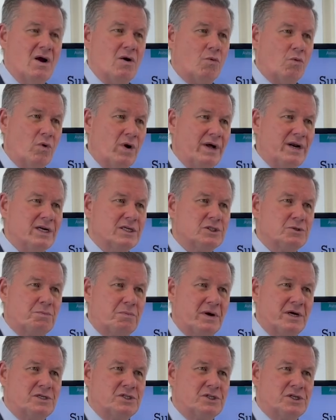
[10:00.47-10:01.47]
Run a
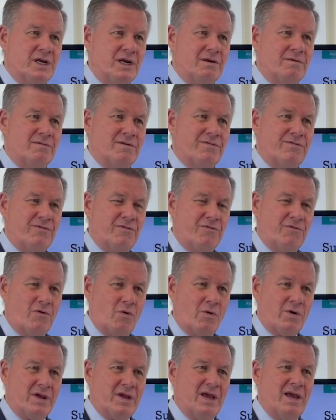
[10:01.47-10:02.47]
spreadsheet
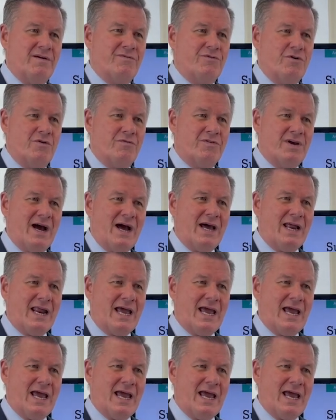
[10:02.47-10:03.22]
for you. If you've got